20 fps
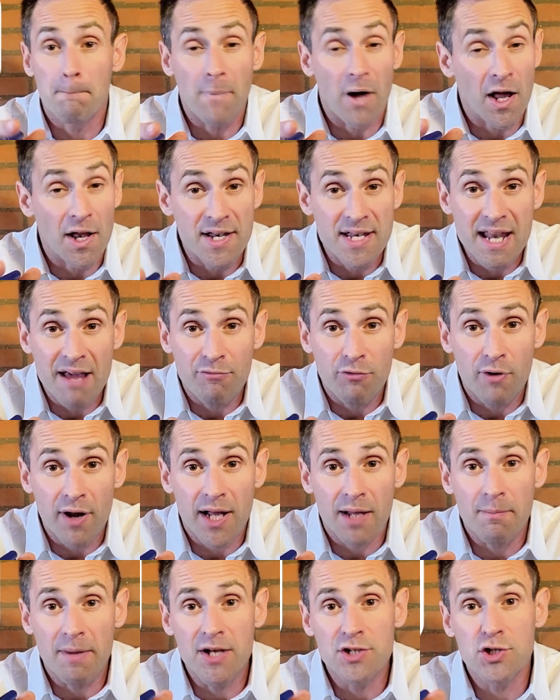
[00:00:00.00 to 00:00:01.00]
I never
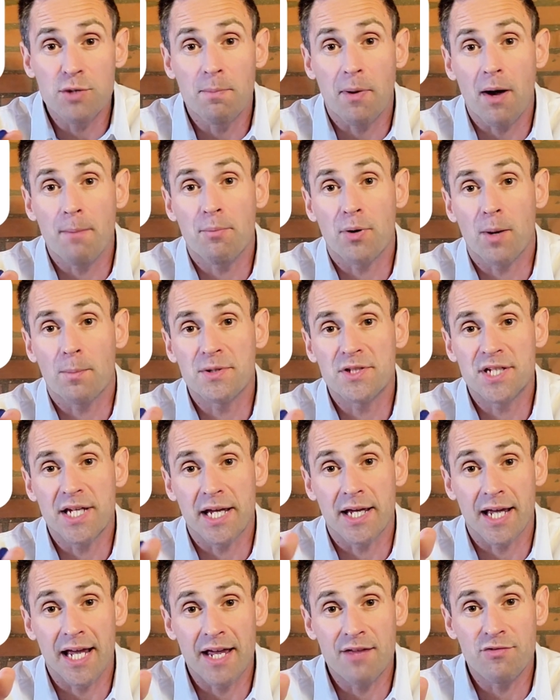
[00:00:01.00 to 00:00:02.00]
recommend you buy
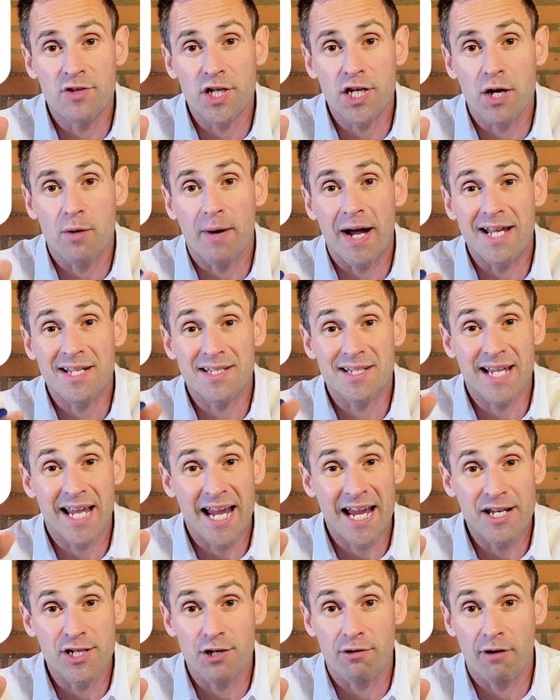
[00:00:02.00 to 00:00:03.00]
property in the US
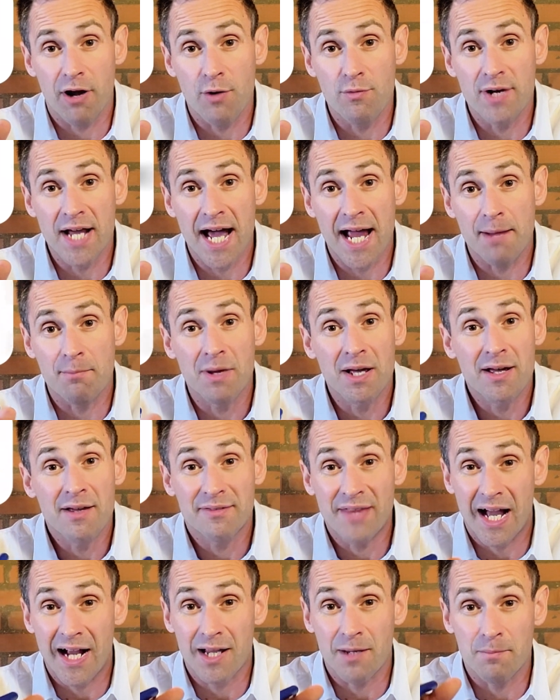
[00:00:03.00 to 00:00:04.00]
in your own name.
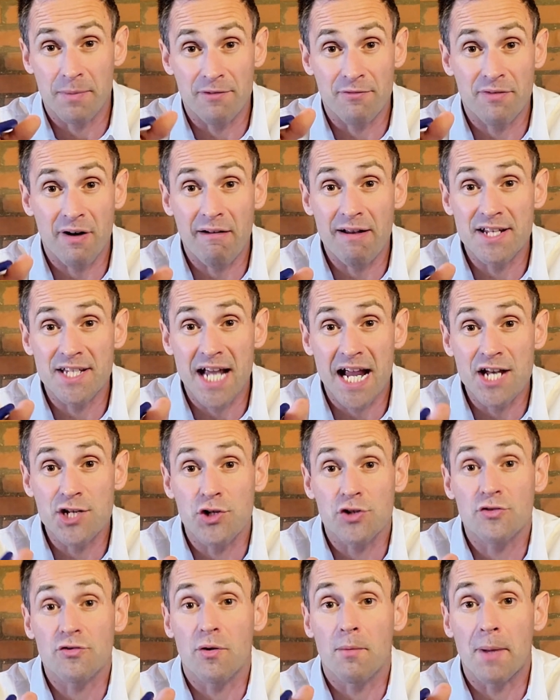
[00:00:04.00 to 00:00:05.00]
That can be very
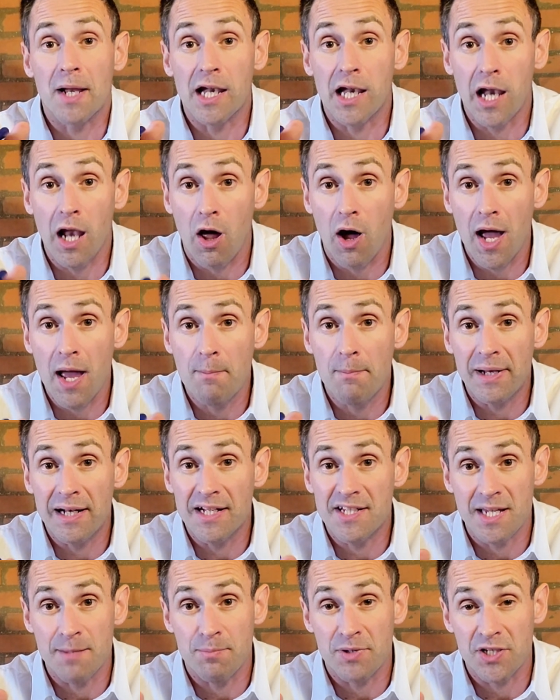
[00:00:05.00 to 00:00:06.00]
dangerous from a
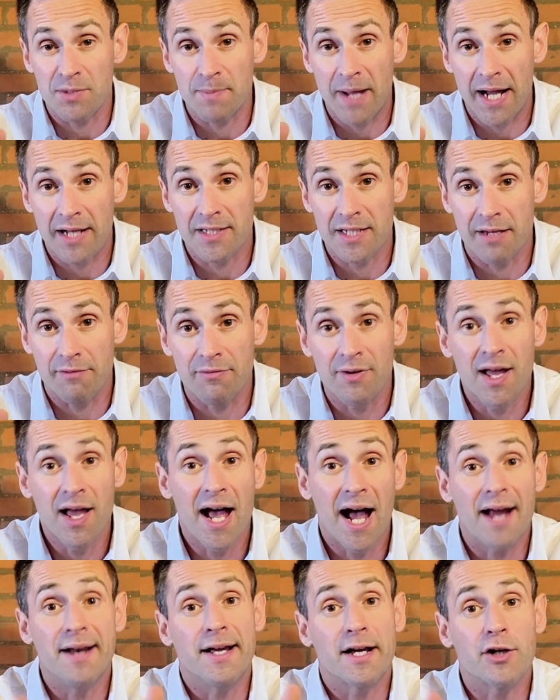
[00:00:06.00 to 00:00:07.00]
liability perspective,
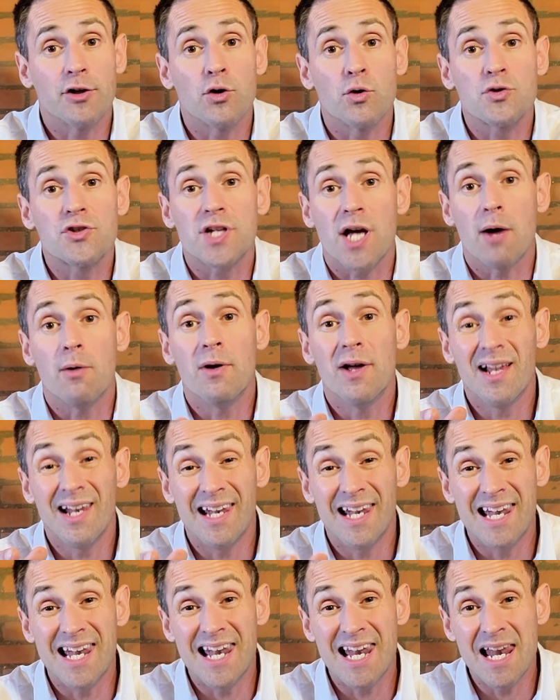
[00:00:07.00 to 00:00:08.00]
and it can also
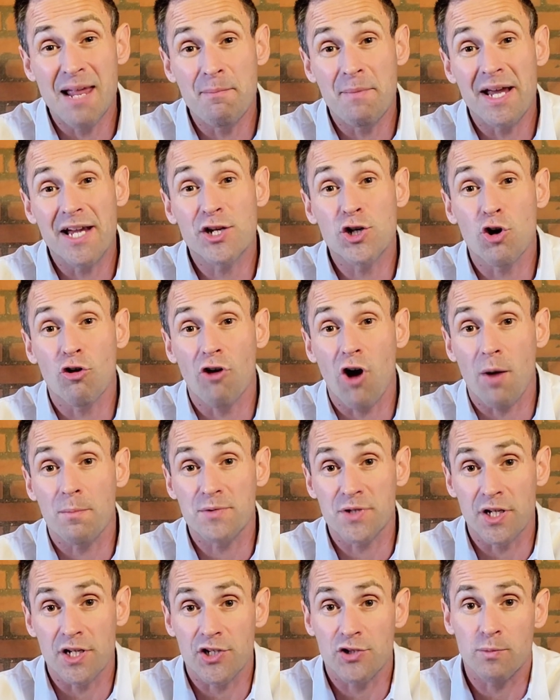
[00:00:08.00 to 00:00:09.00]
limit your
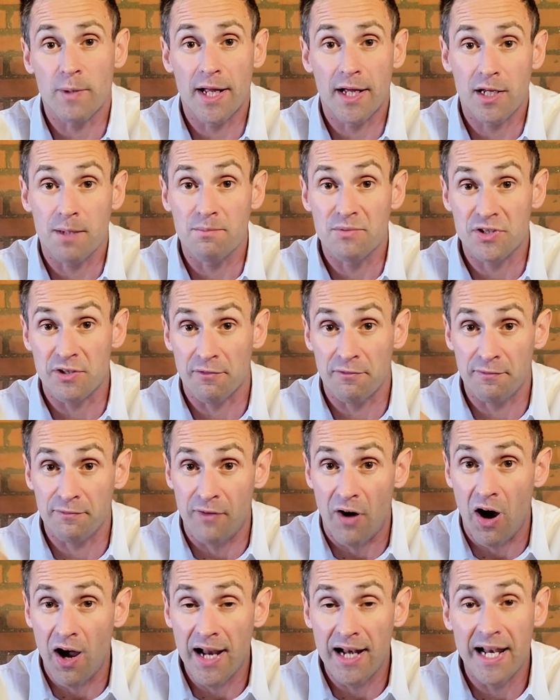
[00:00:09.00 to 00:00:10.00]
options when it comes to
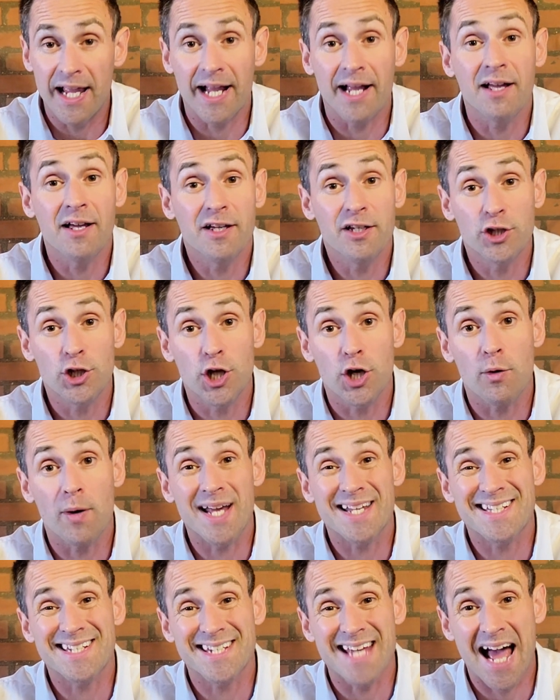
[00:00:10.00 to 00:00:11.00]
filing
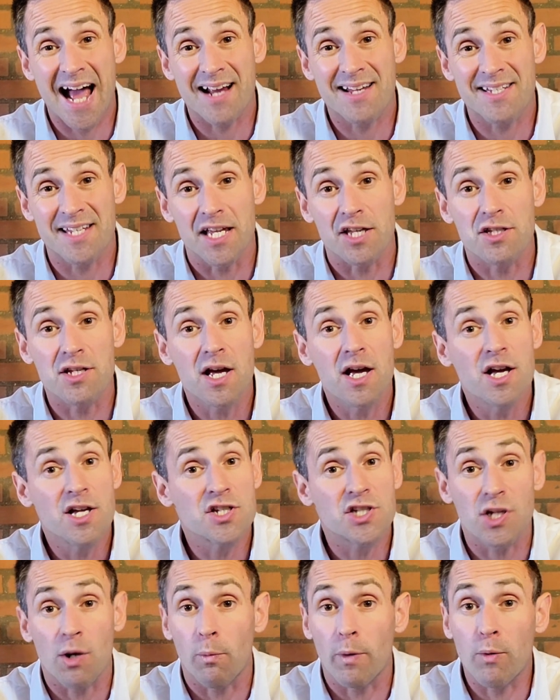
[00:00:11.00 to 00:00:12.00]
US taxes.
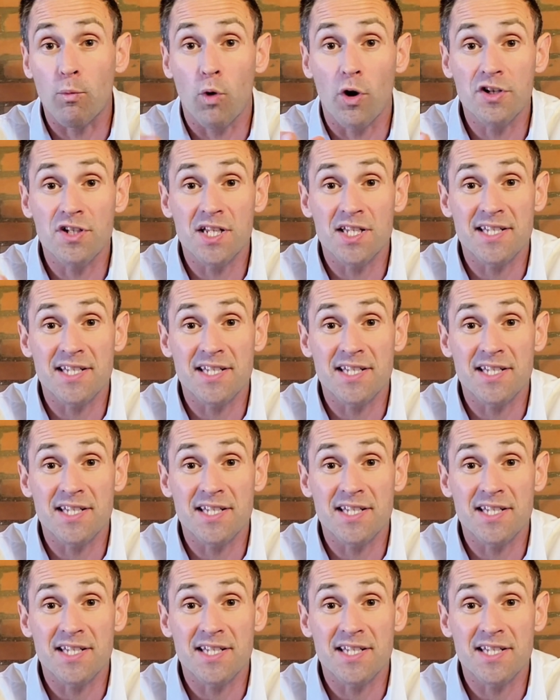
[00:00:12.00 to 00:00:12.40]
So we want to